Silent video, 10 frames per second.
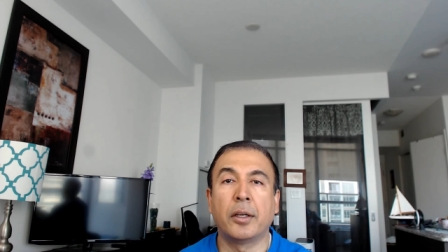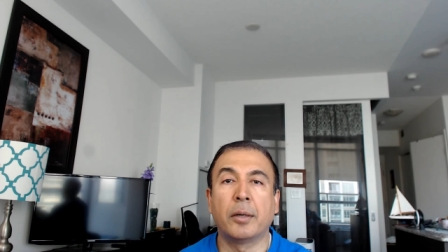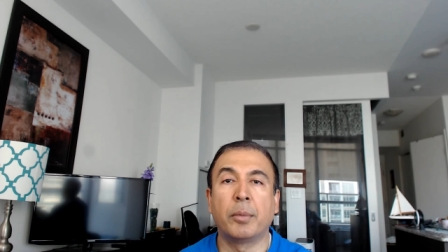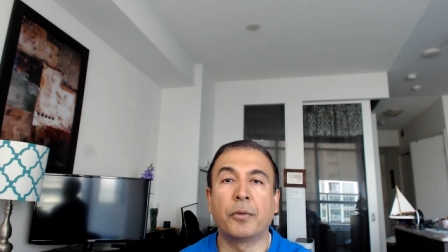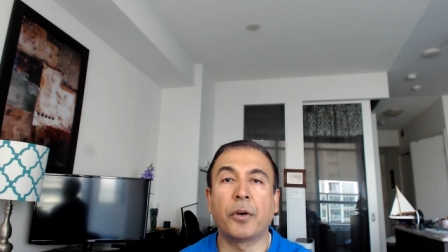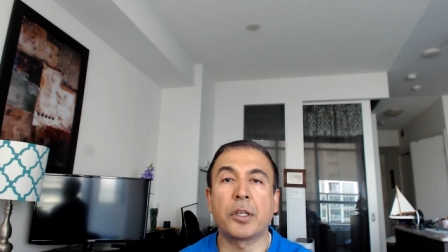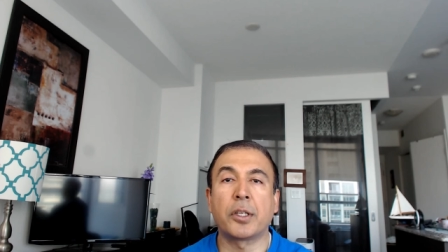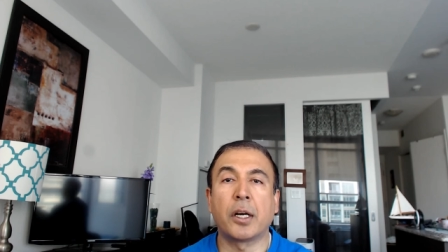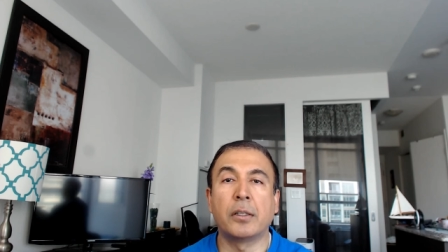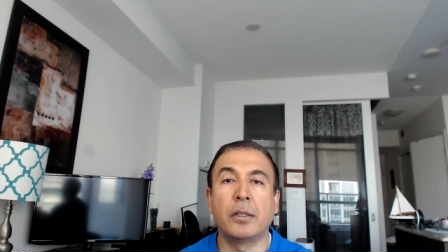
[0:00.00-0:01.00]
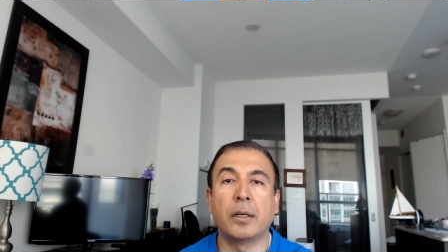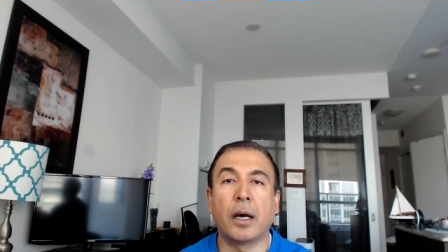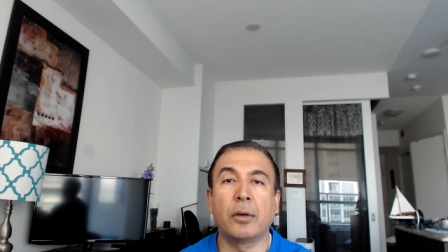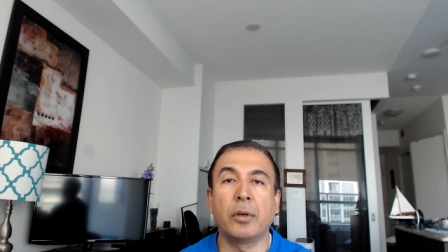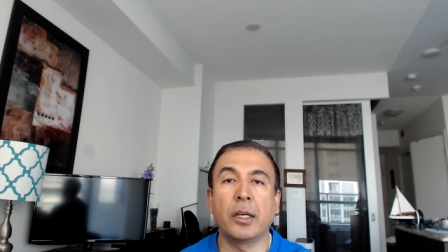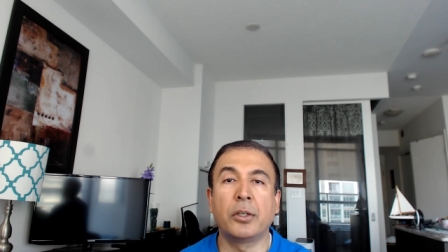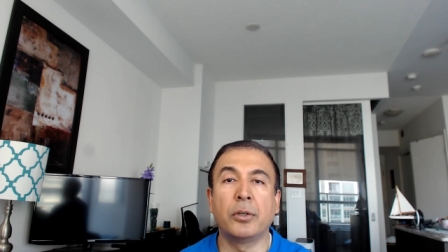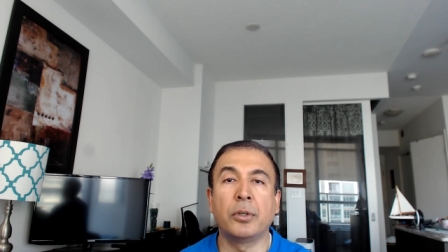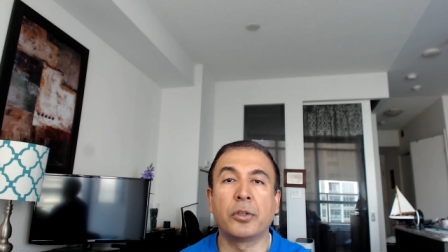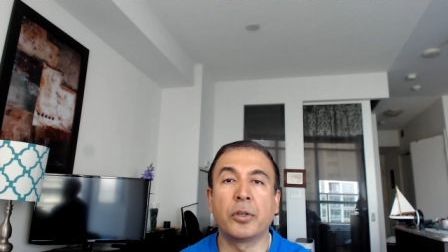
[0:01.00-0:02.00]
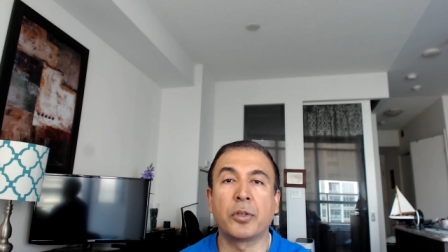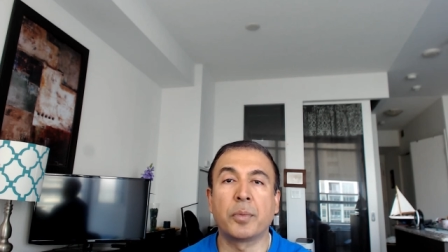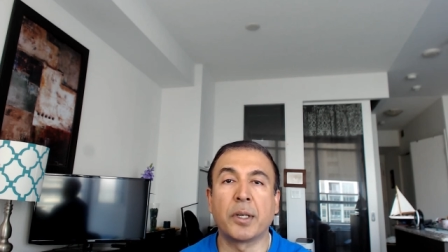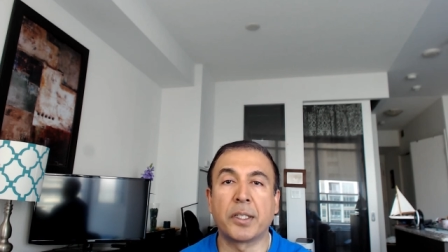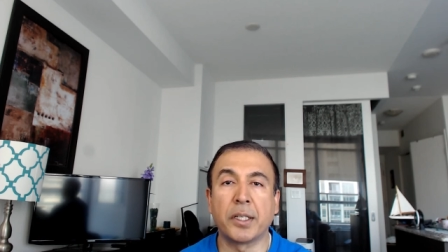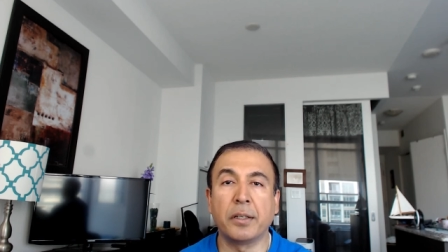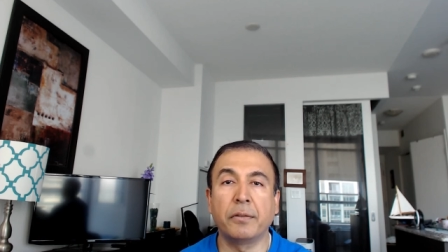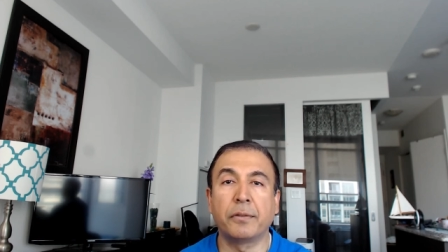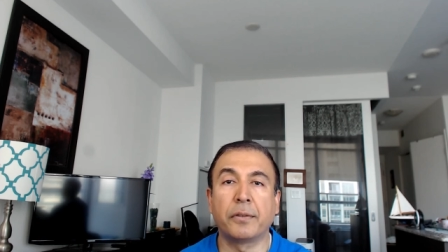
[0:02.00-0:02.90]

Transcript: before I start, I would like to introduce myself.